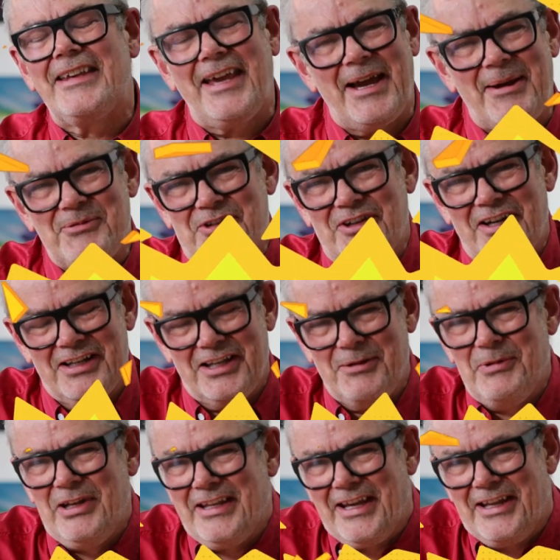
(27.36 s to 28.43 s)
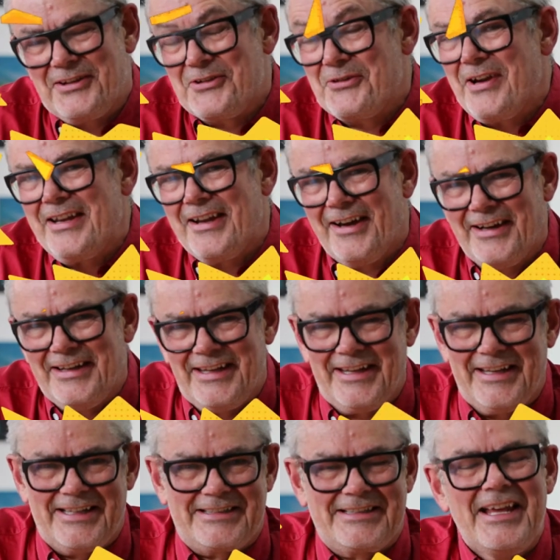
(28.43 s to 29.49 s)
capture and communicate great
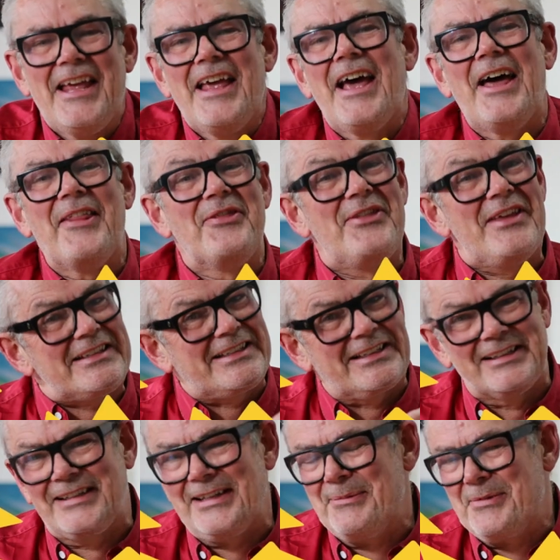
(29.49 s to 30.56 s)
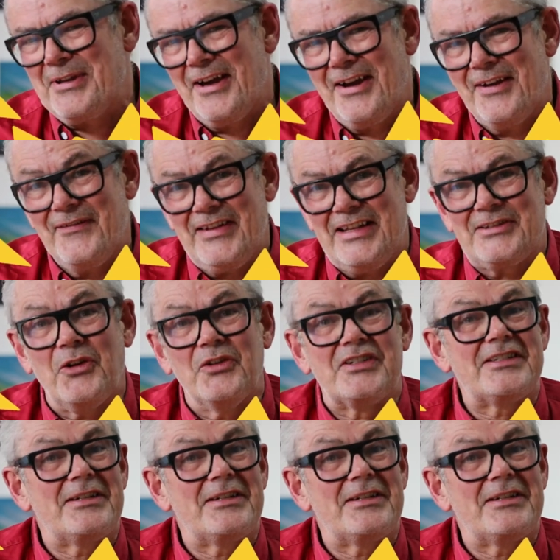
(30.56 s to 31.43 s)
ideas, and this little deep dive is on